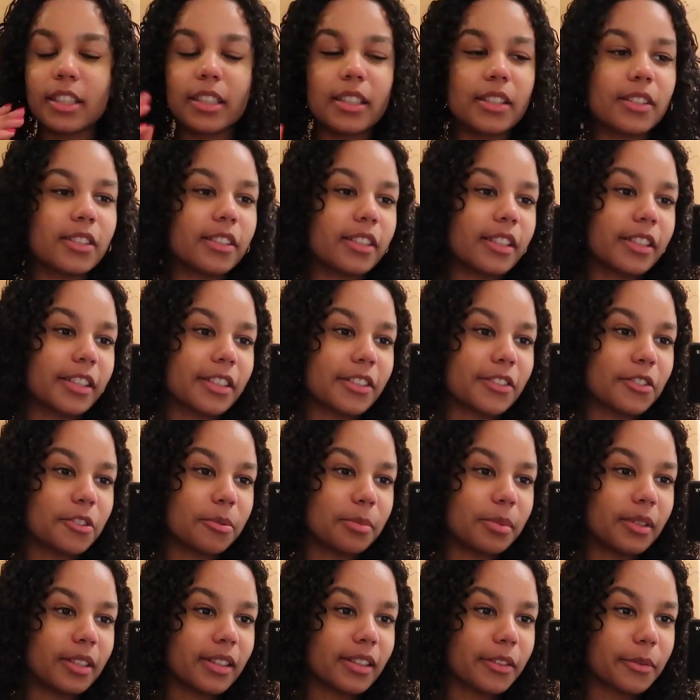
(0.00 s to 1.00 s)
the easier it is to
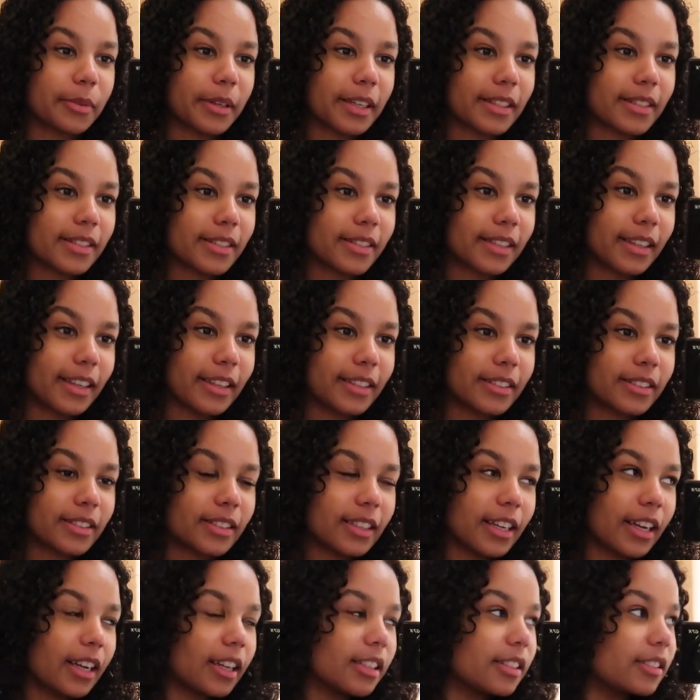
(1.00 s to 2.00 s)
be in the right state
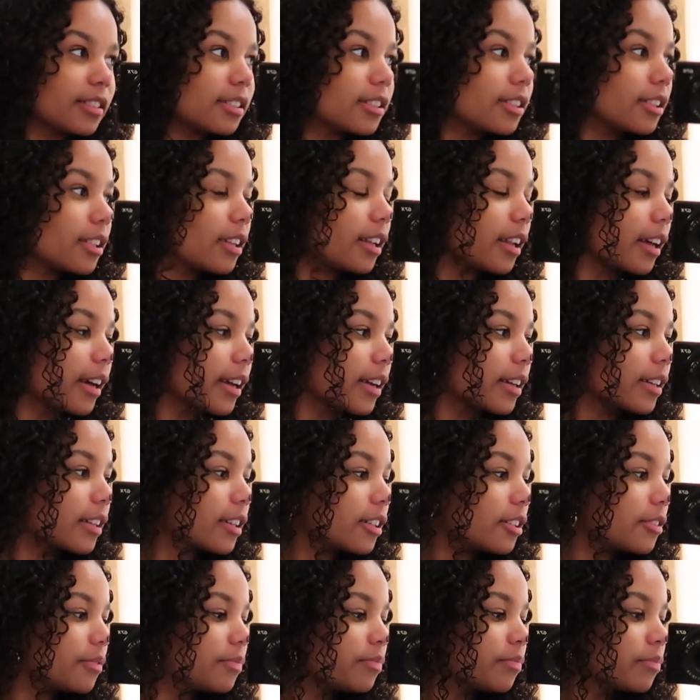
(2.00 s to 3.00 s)
and like
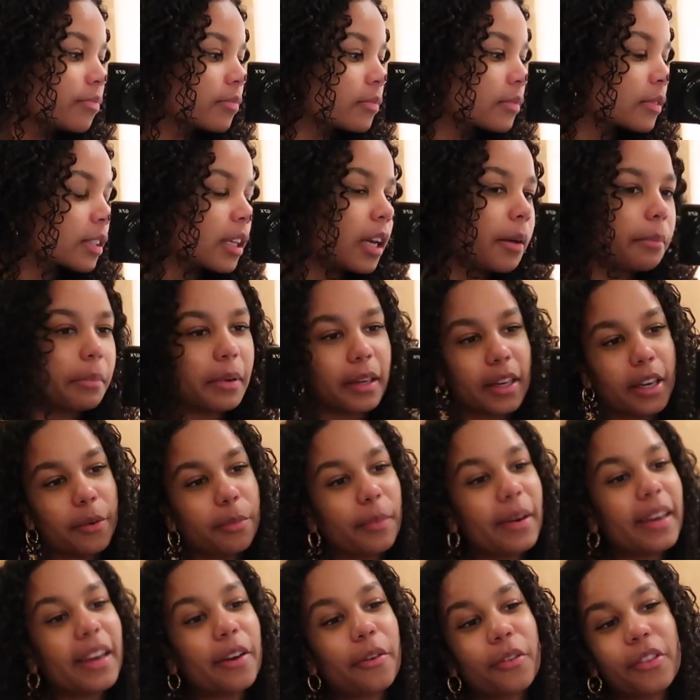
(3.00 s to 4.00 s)
pick up
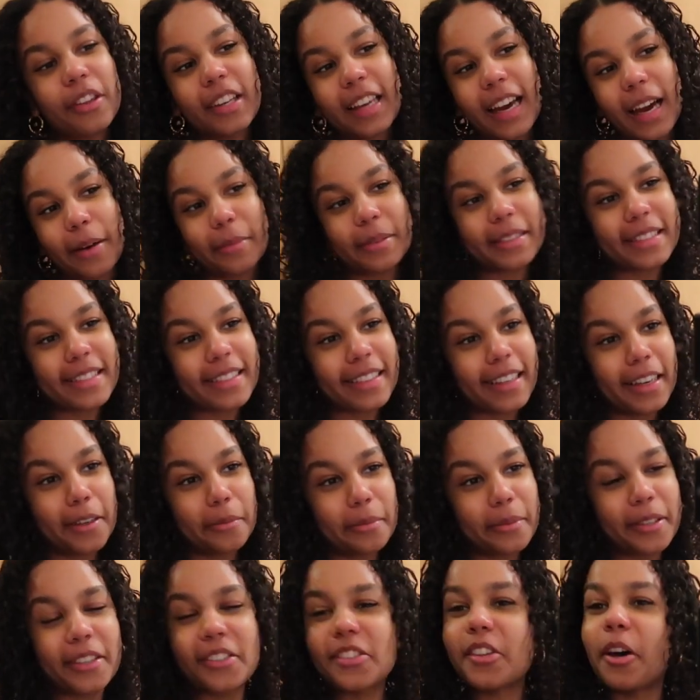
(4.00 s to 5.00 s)
my healthy habits
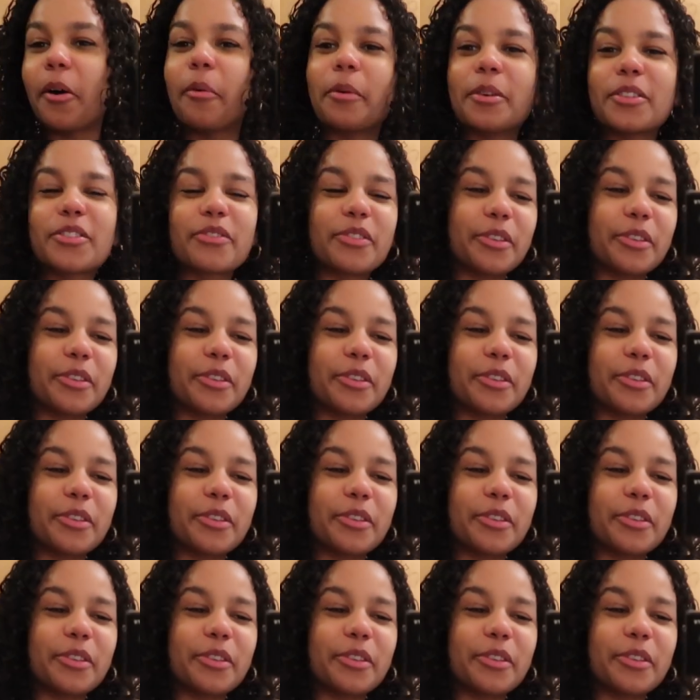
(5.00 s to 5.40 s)
again because I always